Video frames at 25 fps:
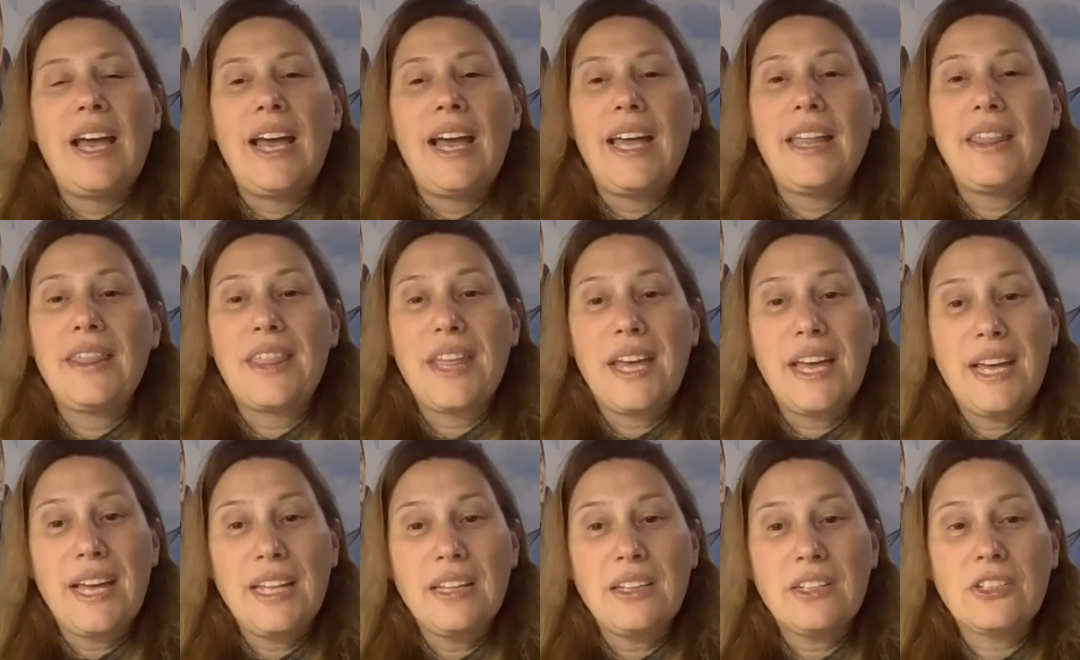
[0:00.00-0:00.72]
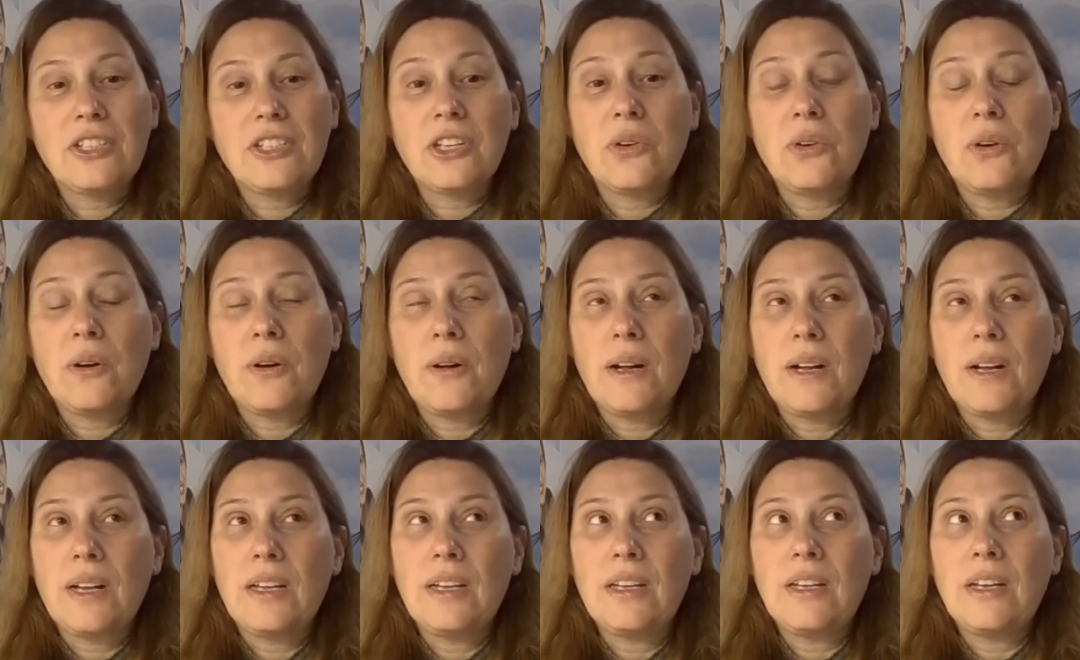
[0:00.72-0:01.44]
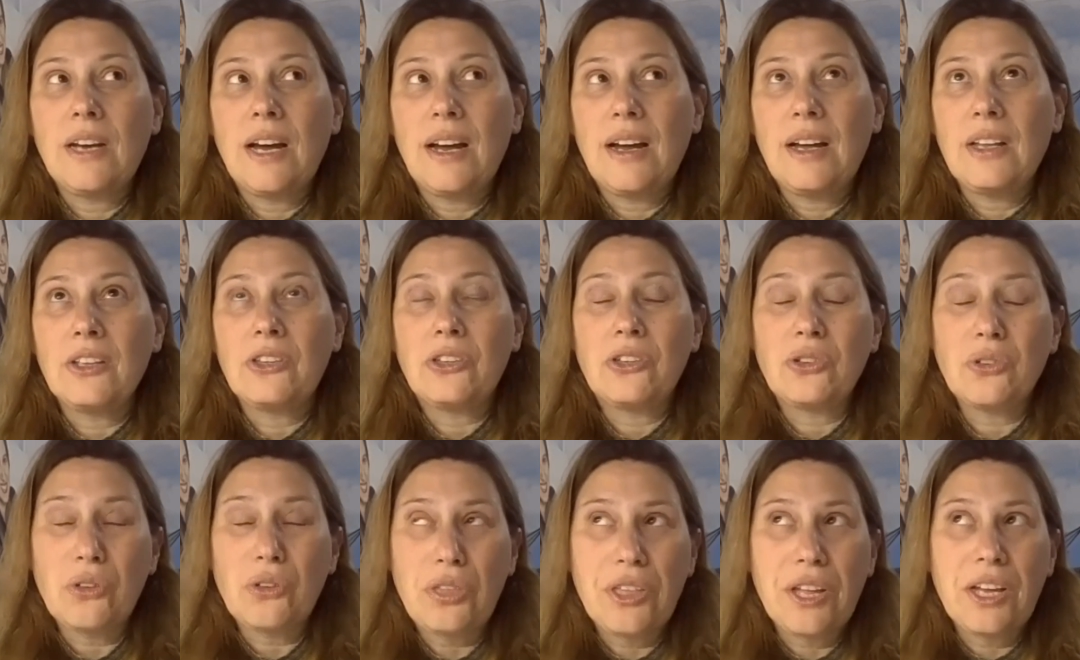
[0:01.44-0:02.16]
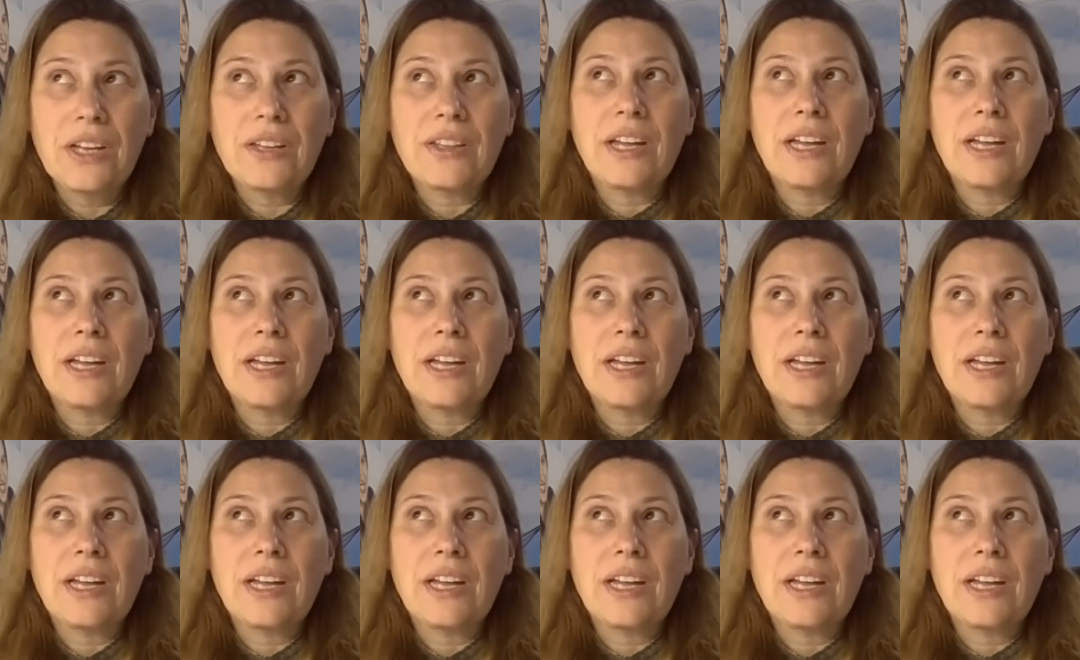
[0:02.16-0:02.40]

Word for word: And then, so two things.